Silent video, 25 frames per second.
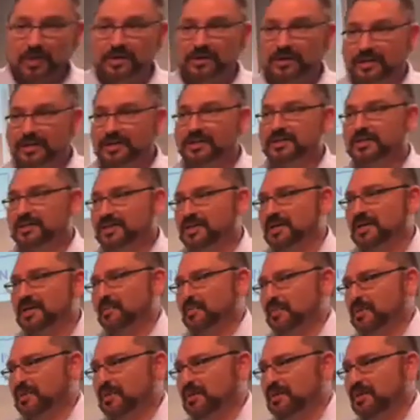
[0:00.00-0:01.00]
we're in good
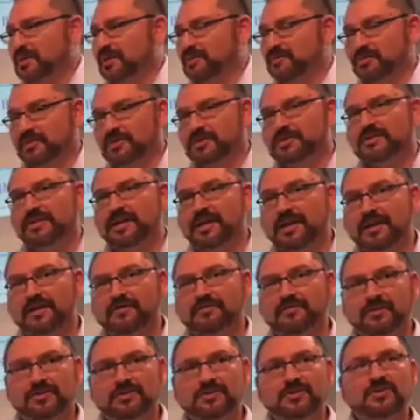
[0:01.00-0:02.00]
company. If we're
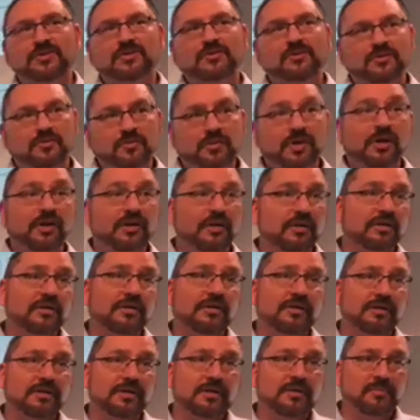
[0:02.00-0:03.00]
standing for truth, we're in
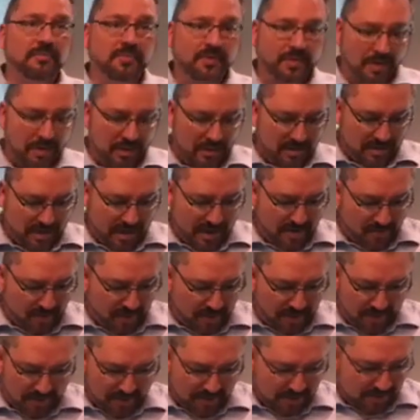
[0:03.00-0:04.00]
good company. And
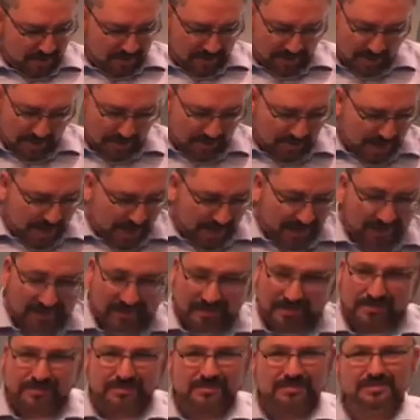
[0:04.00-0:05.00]
we can just look back.
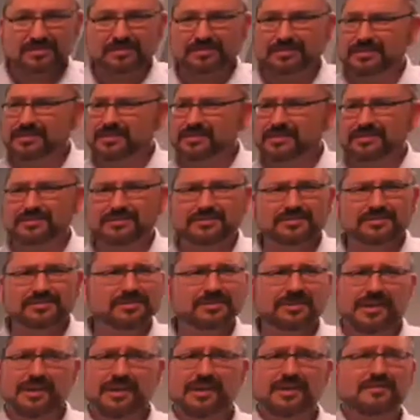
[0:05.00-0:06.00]
And these are just, these are
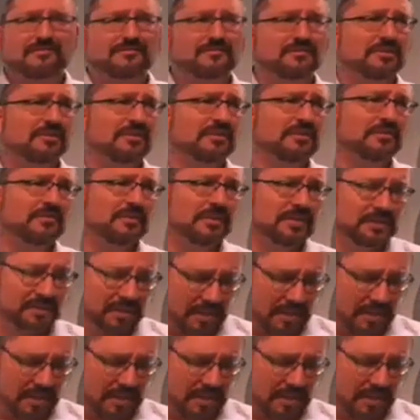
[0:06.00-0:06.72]
just a handful of